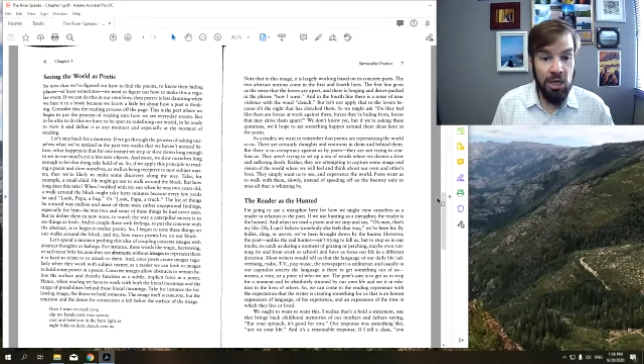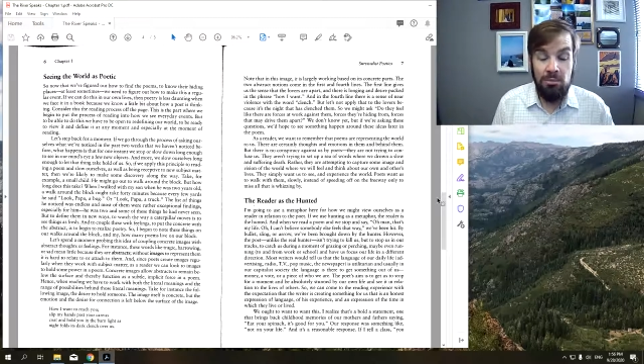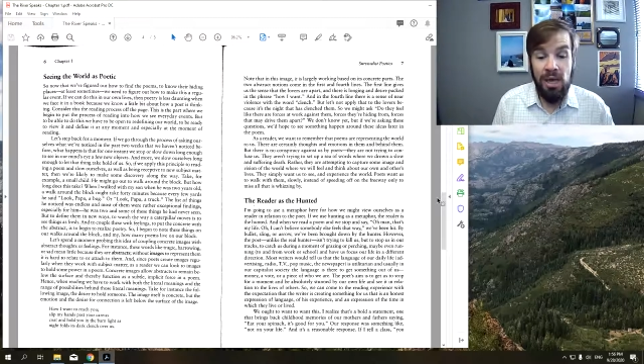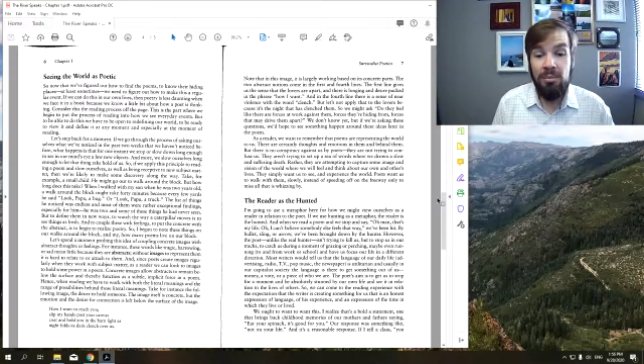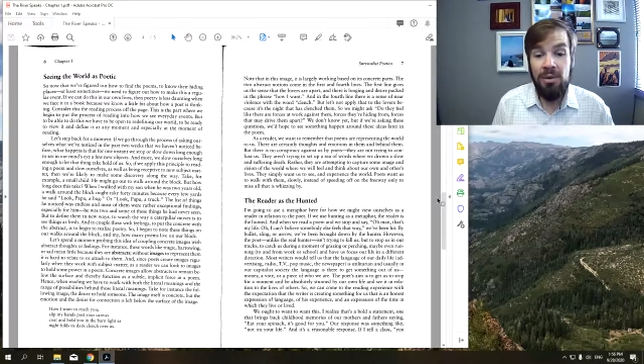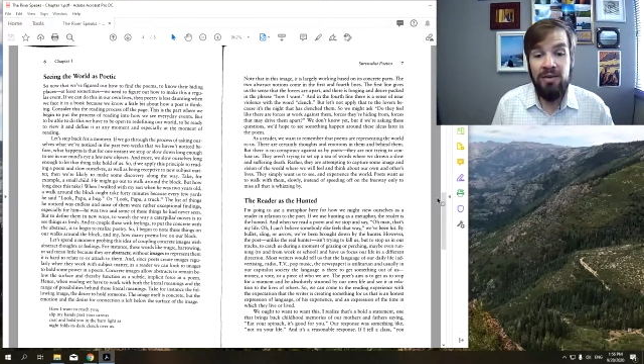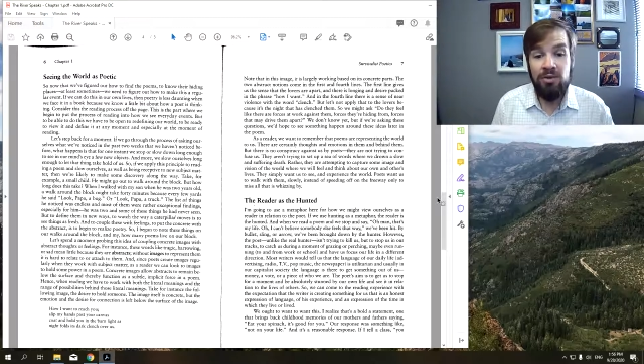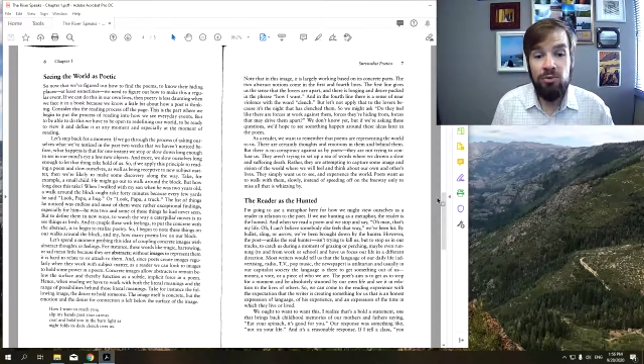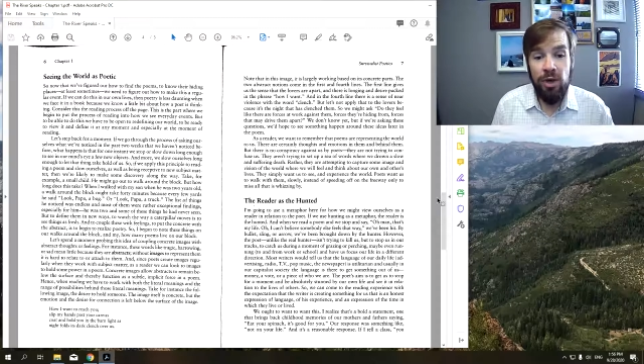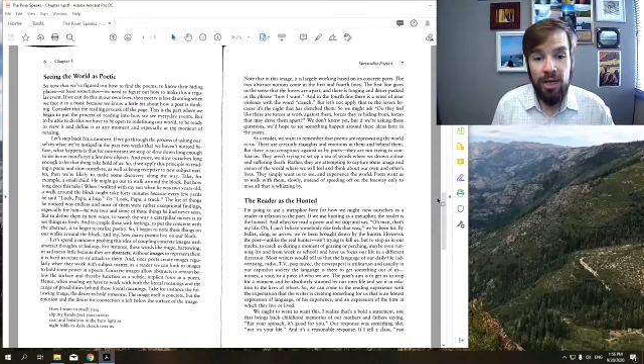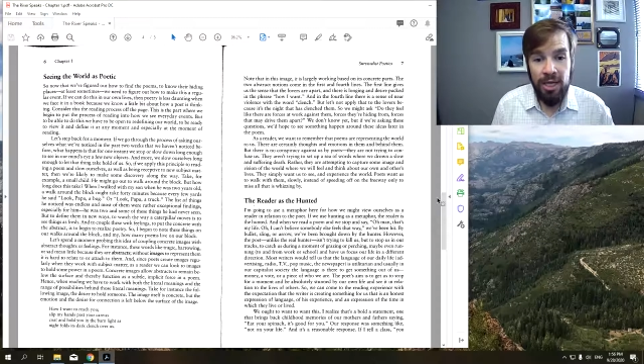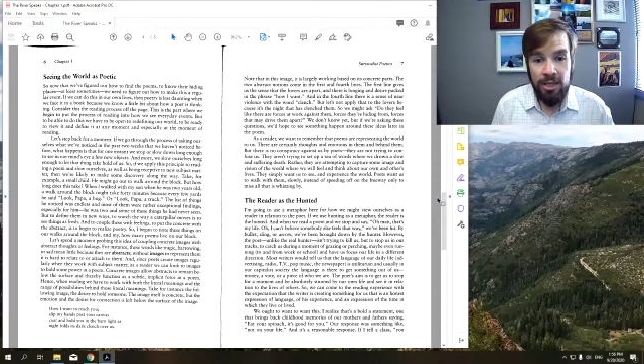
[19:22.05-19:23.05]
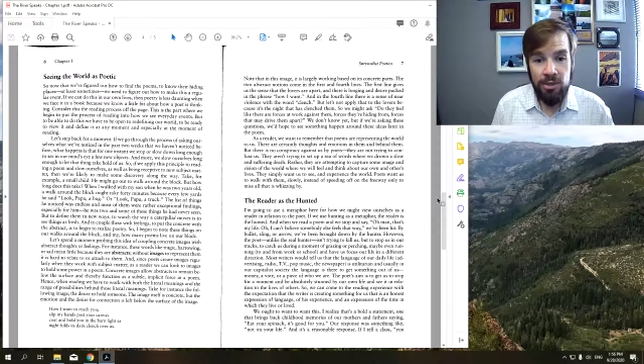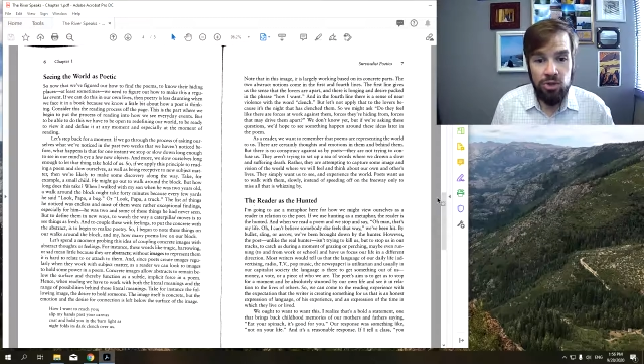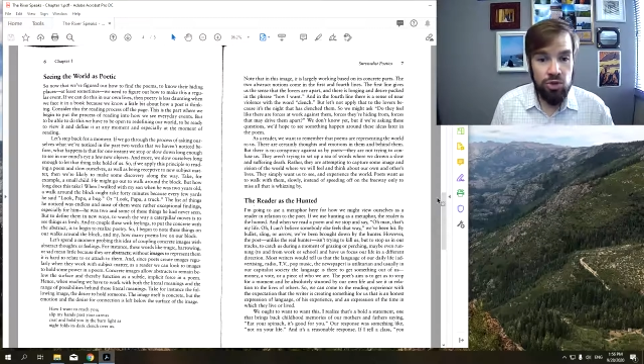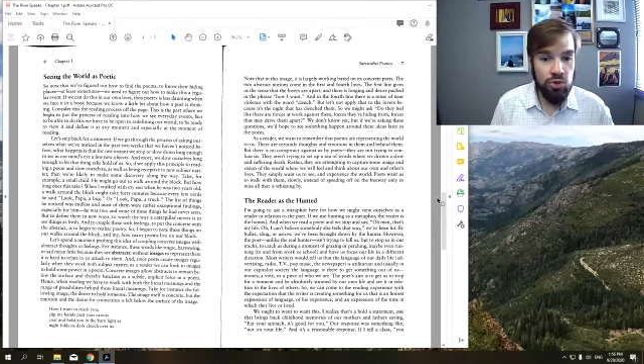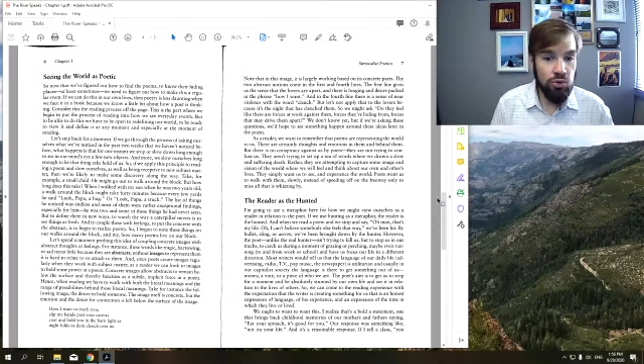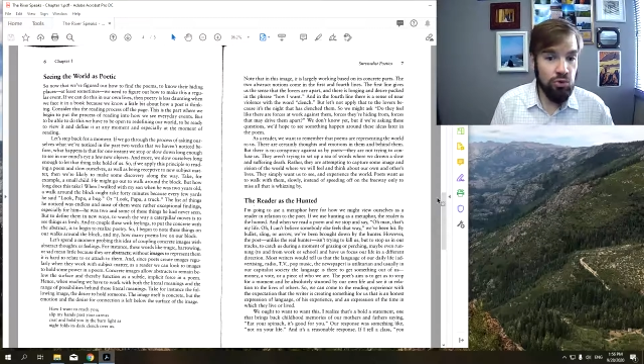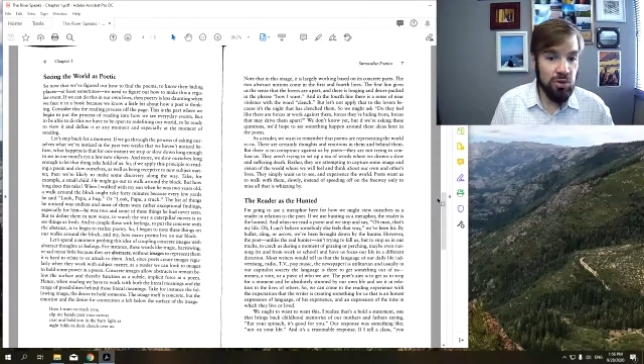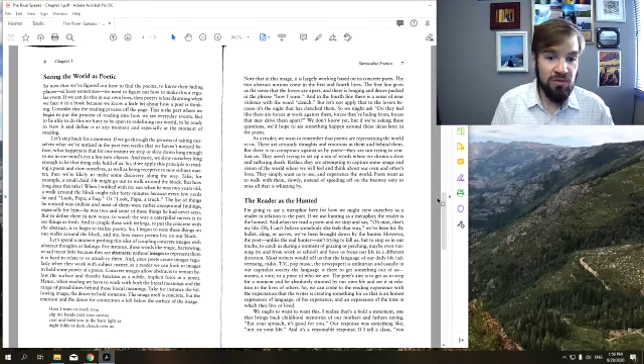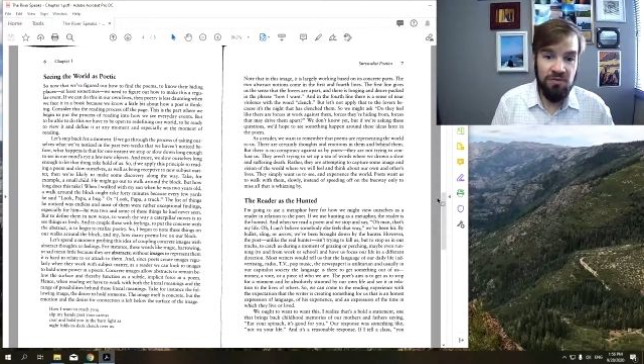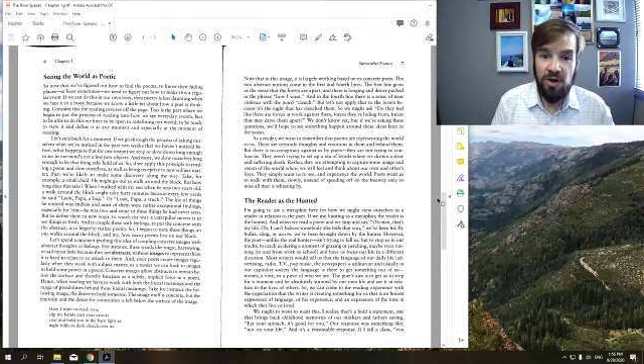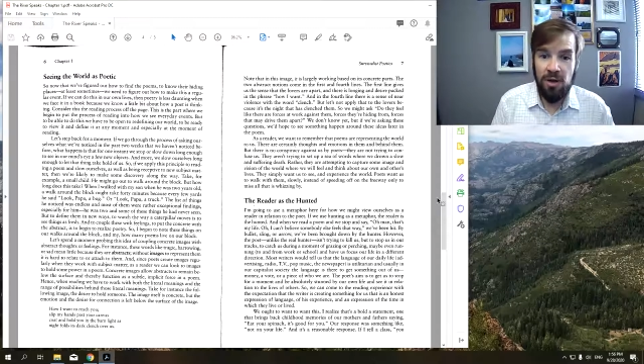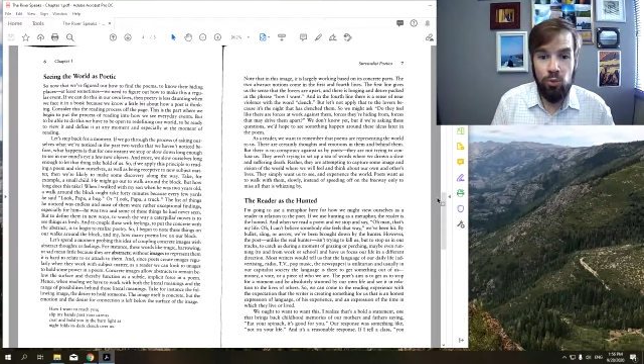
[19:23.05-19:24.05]
maybe even running to and
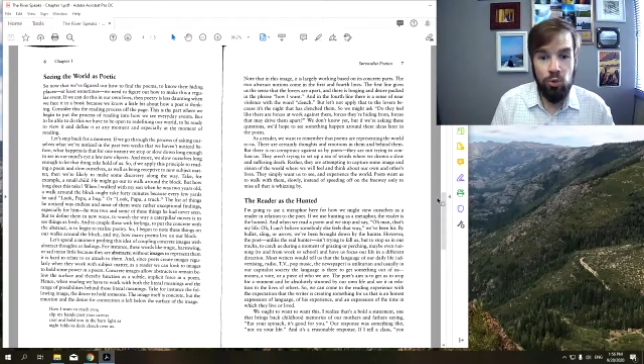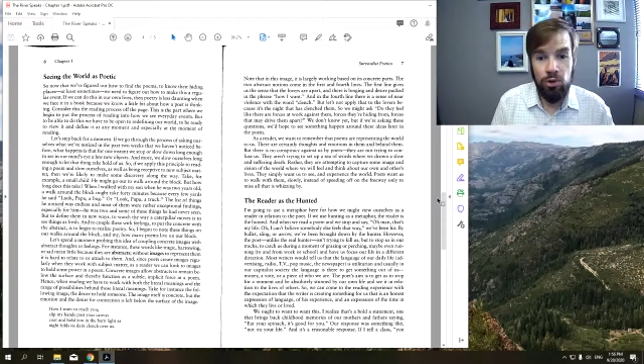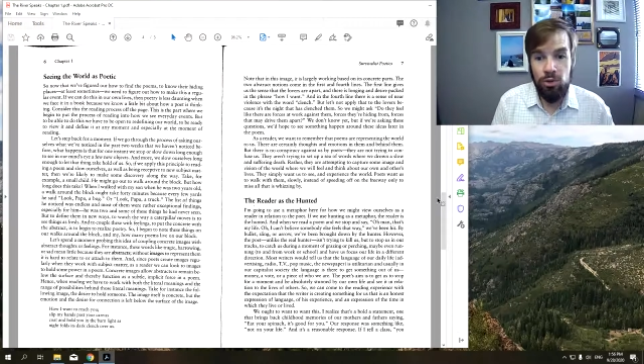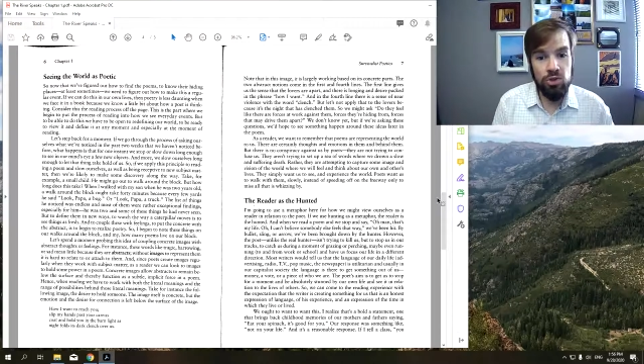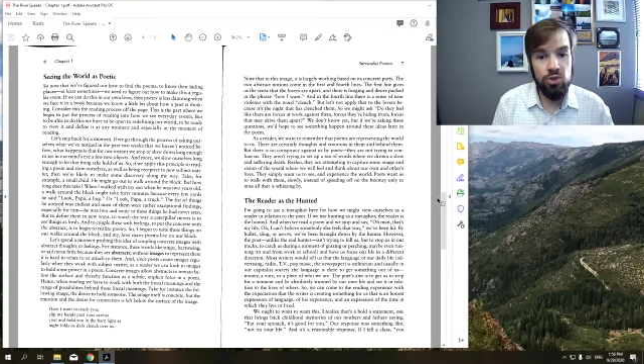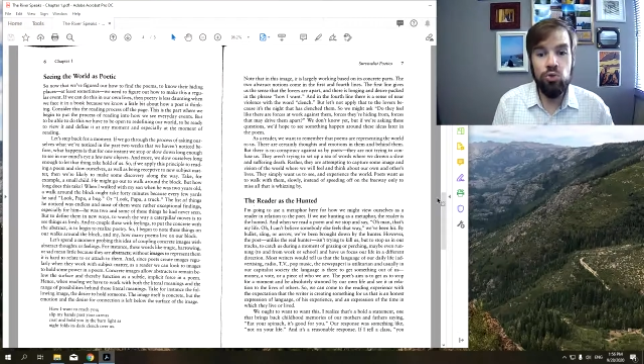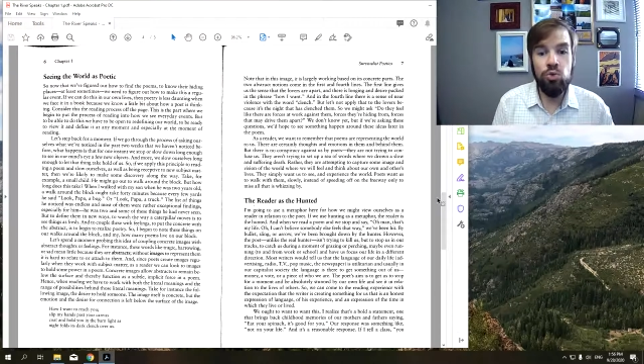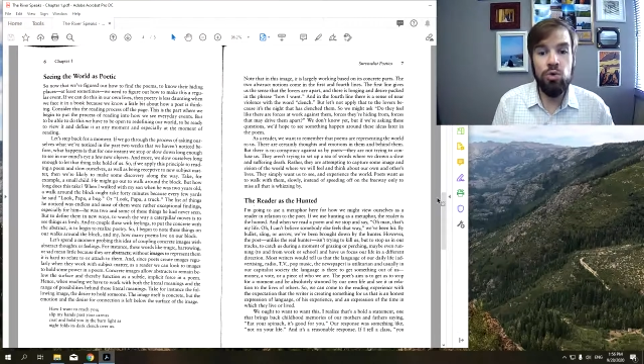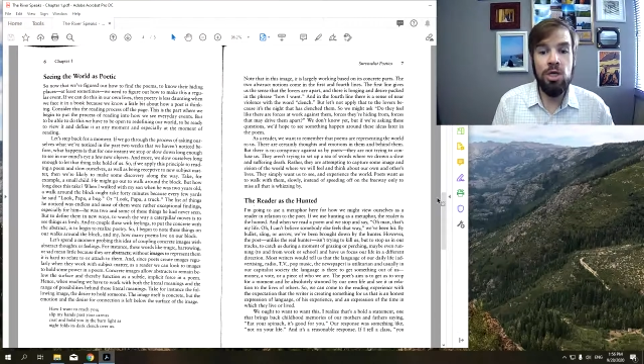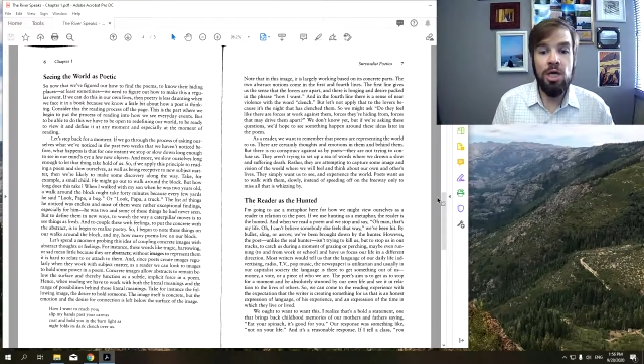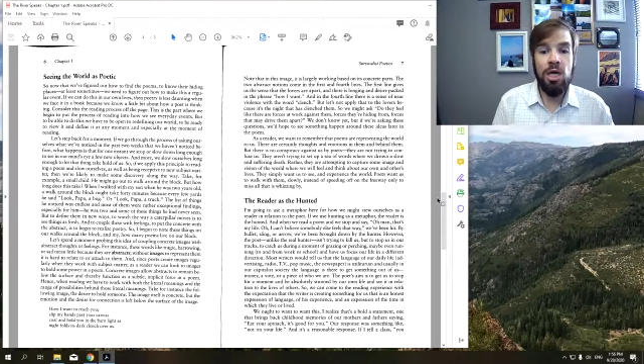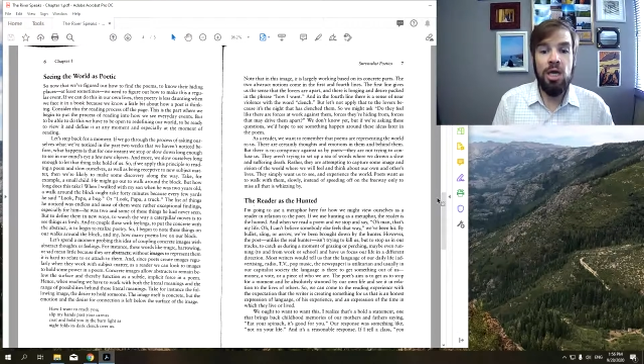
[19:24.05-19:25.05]
from work or school,